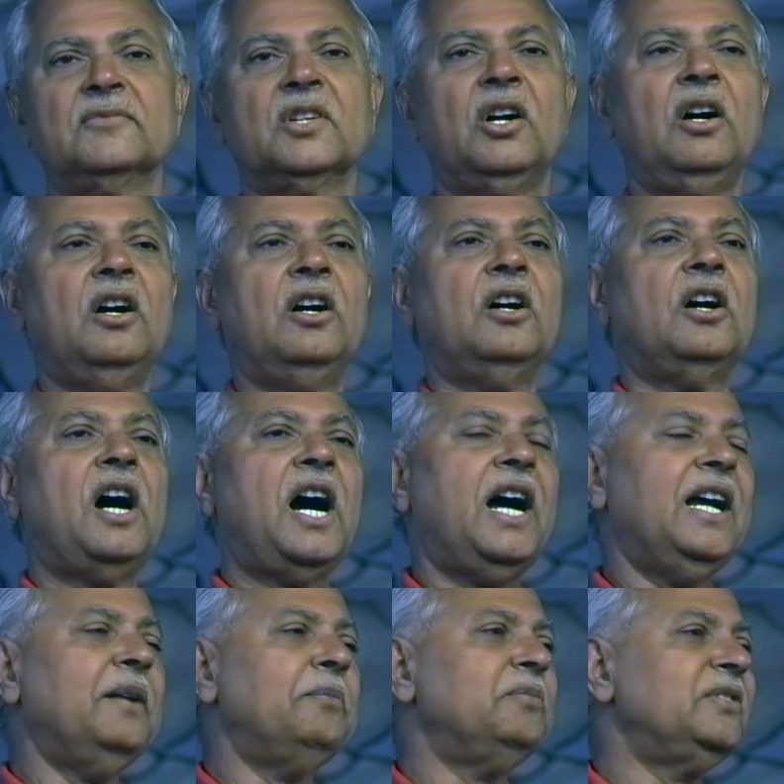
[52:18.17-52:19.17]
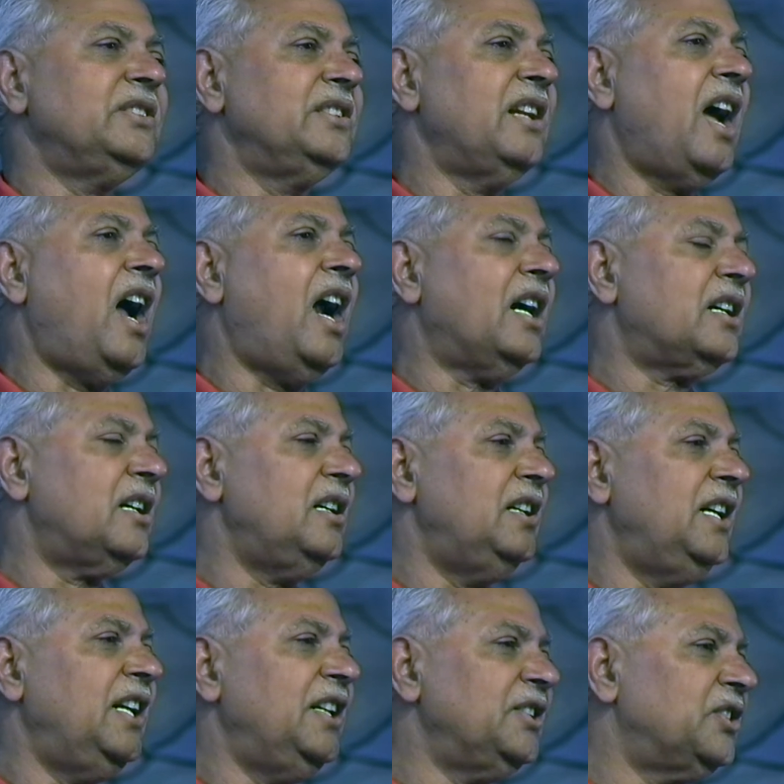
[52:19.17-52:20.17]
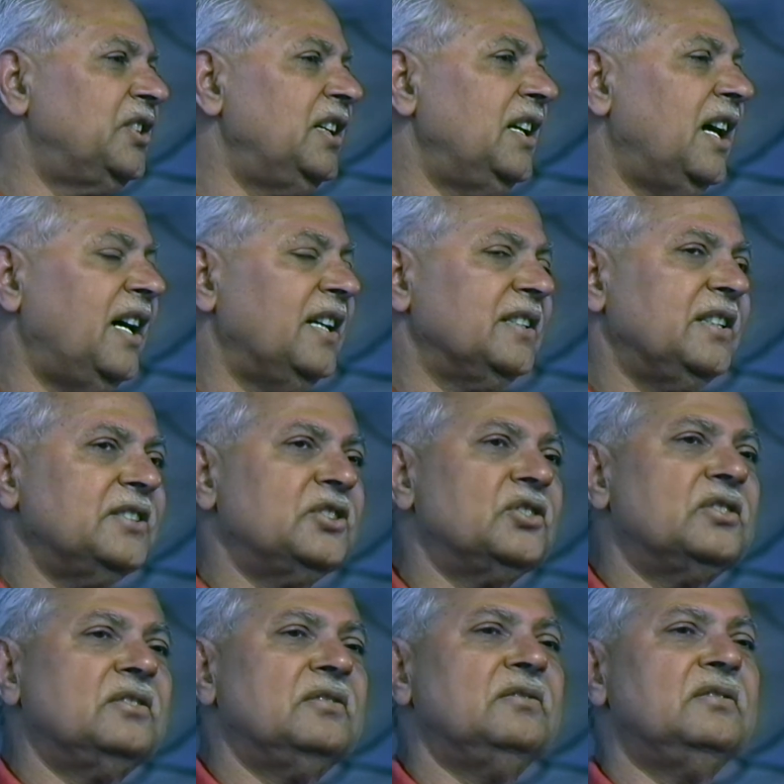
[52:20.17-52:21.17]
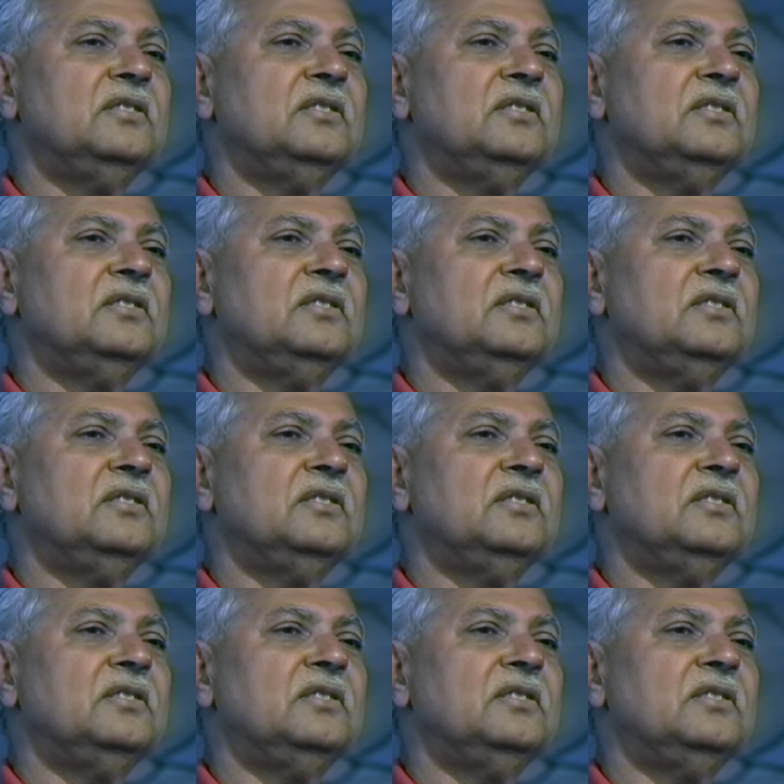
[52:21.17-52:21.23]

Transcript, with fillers: Oh, I am not less than others.